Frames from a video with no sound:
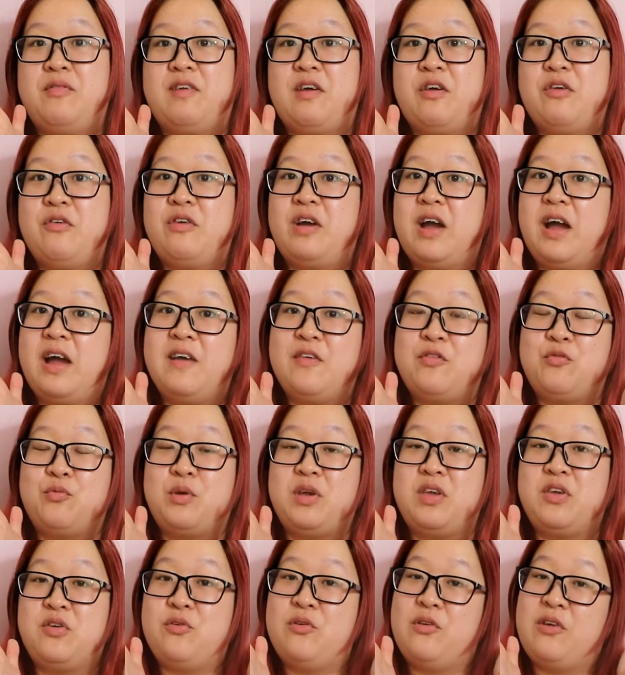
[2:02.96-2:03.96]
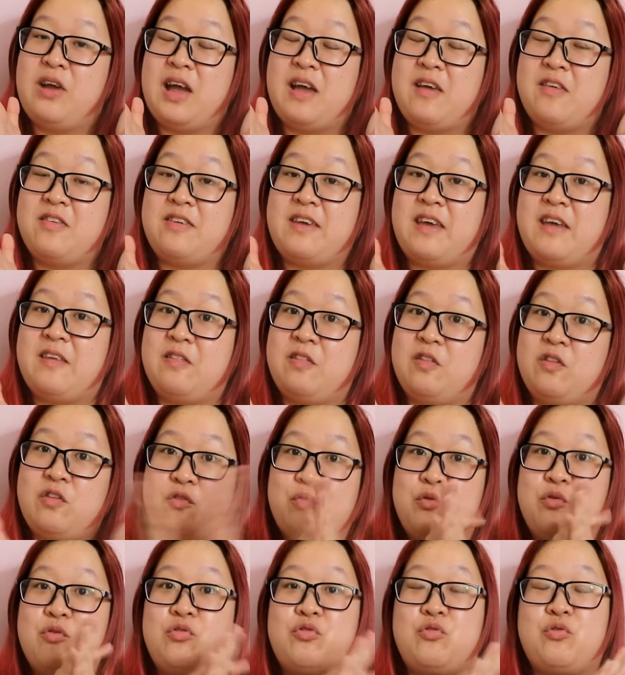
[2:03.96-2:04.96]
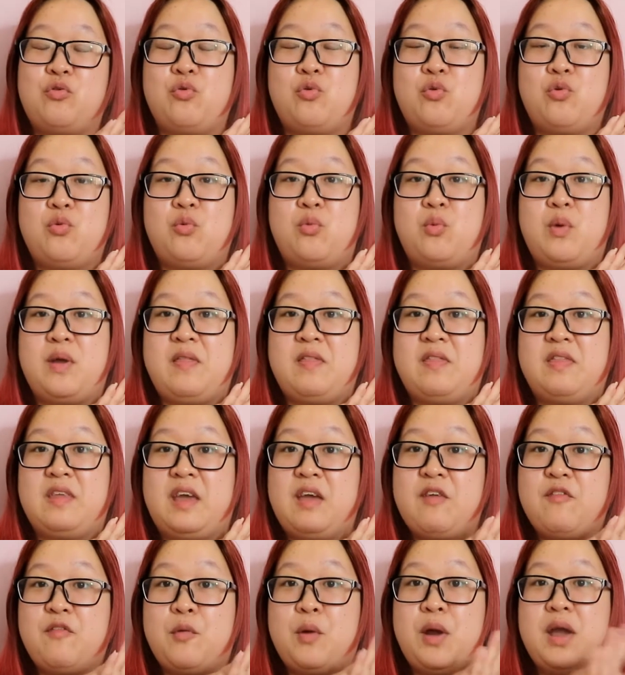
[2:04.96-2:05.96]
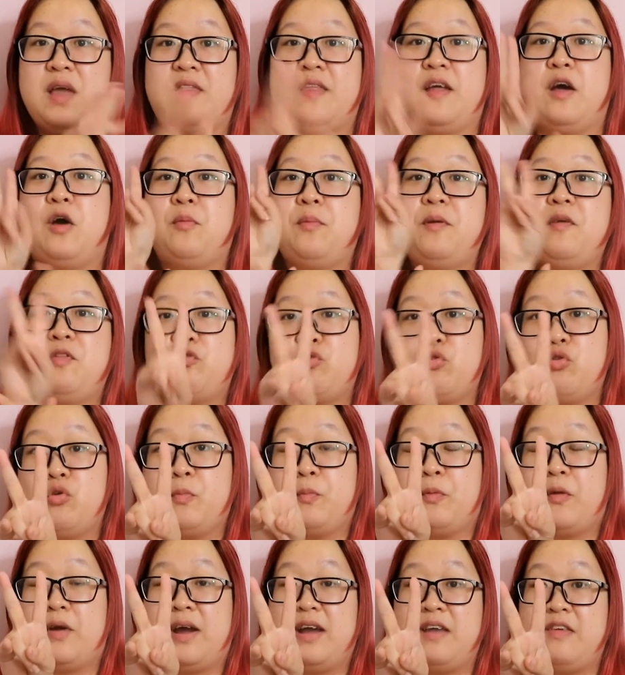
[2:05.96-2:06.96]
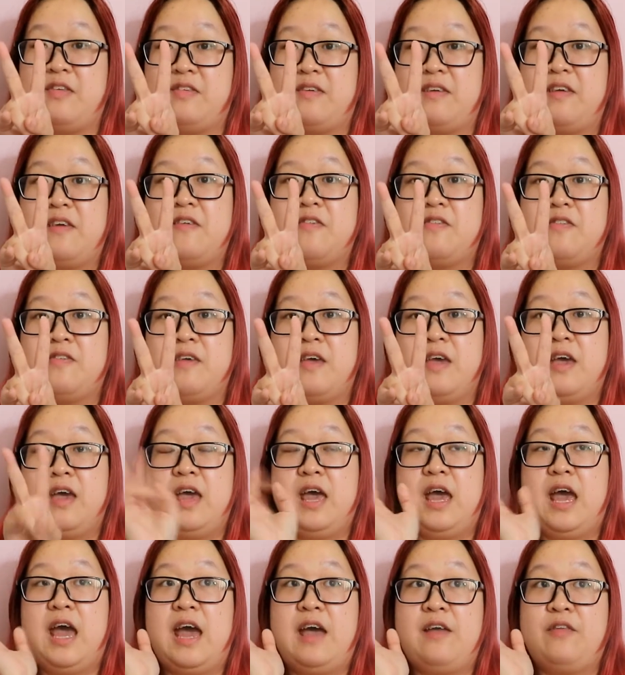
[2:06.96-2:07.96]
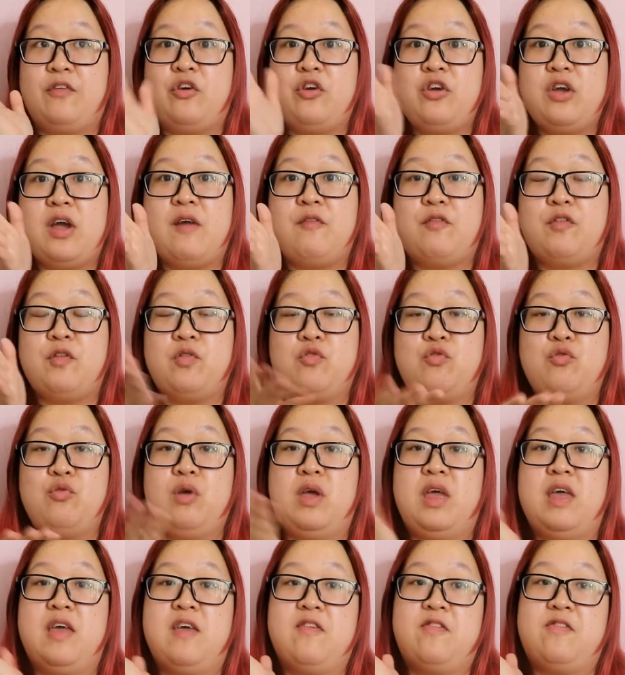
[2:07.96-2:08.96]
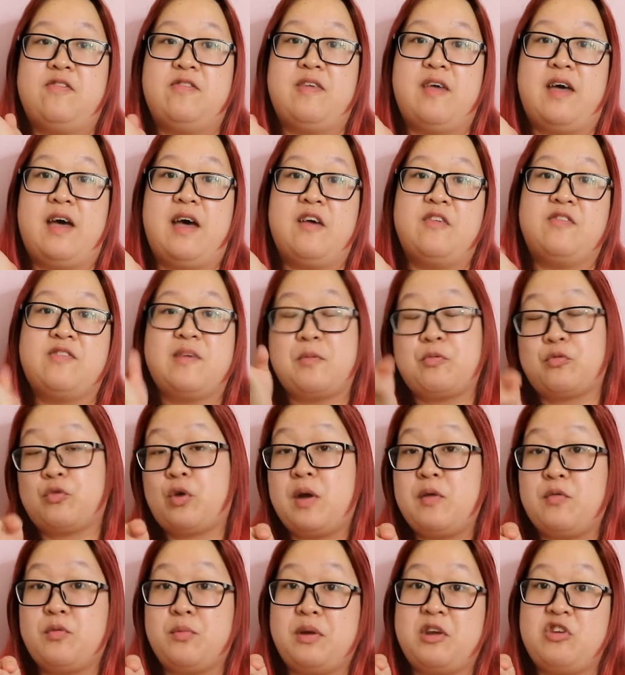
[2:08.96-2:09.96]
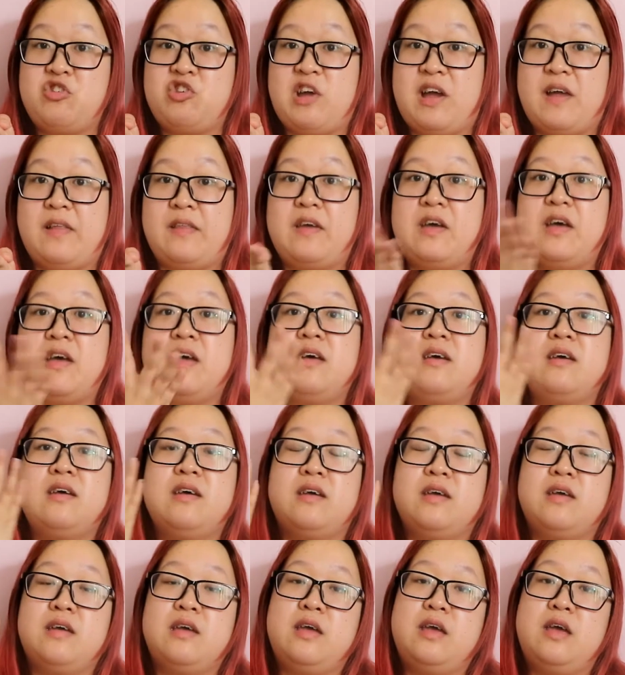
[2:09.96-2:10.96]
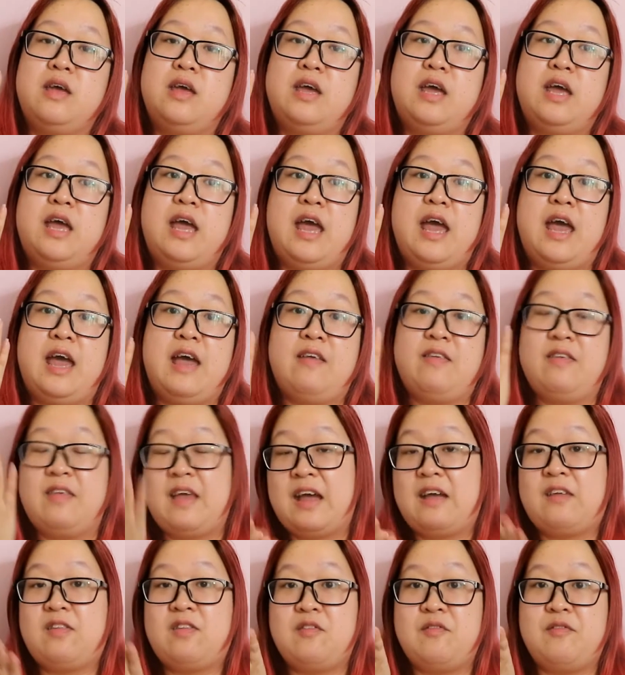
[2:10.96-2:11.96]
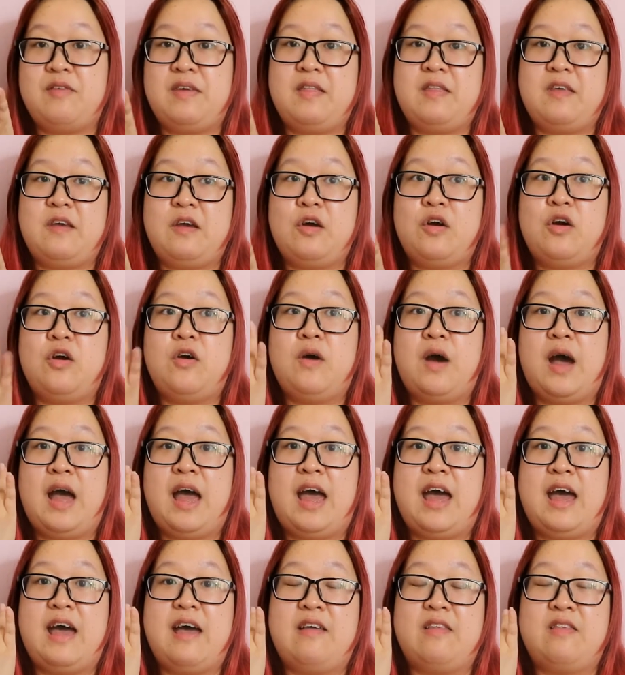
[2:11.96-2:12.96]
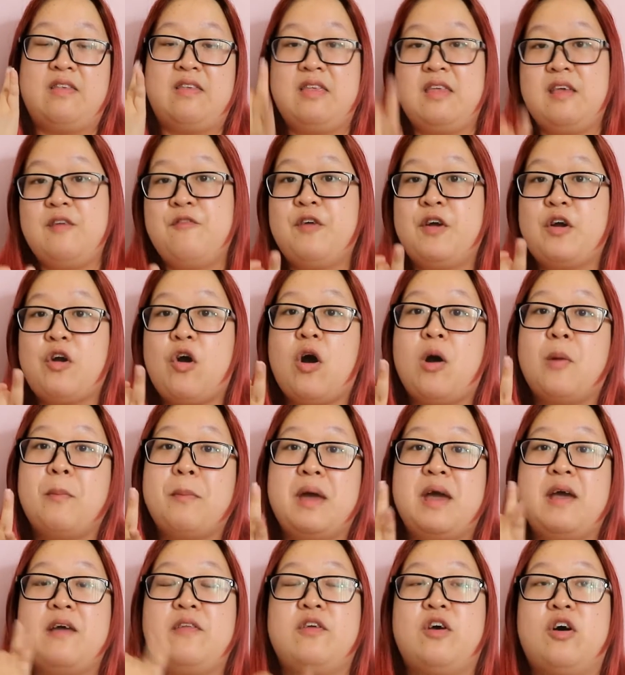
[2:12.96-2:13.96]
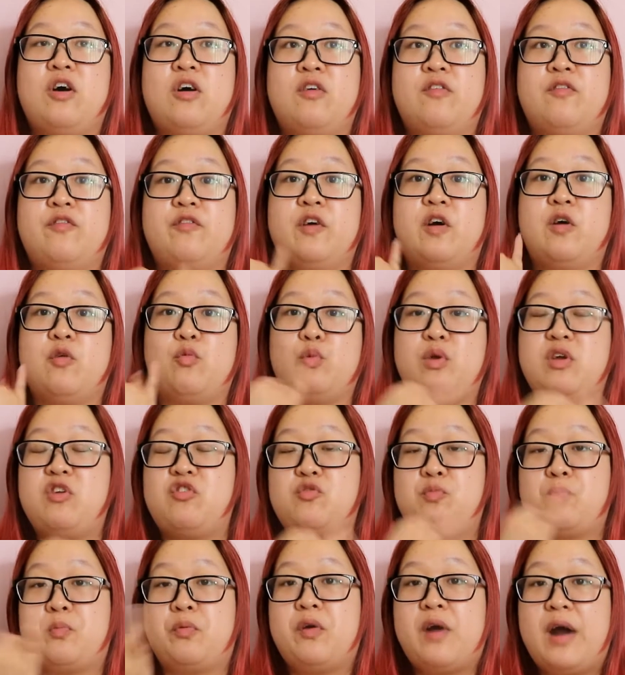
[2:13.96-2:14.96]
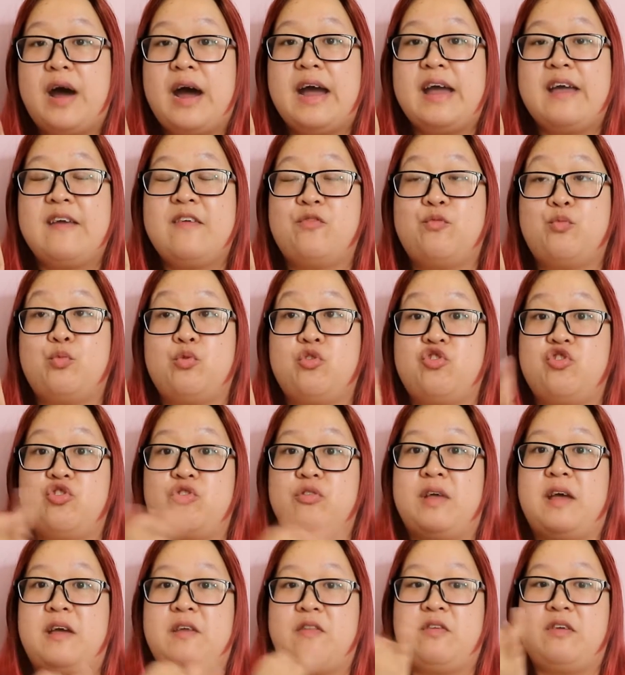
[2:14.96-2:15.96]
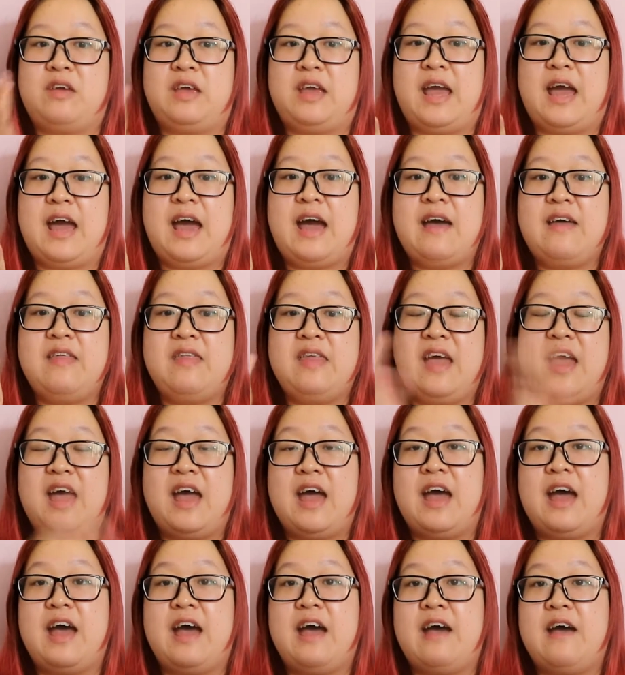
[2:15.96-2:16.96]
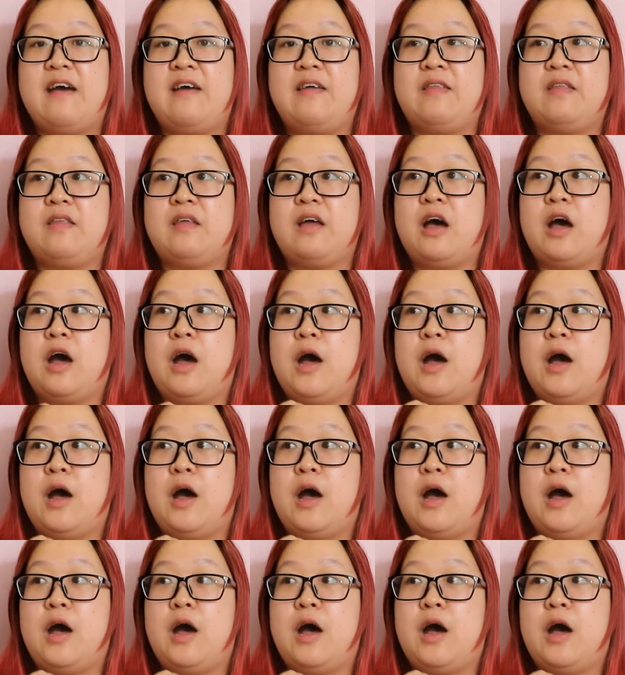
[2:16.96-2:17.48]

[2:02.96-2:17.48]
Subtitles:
tell you guys what you guys can do to win the giveaway. There will be two prizes, and all you have to do is subscribe to my channel and like the video and leave a comment of which prize would you like to get, and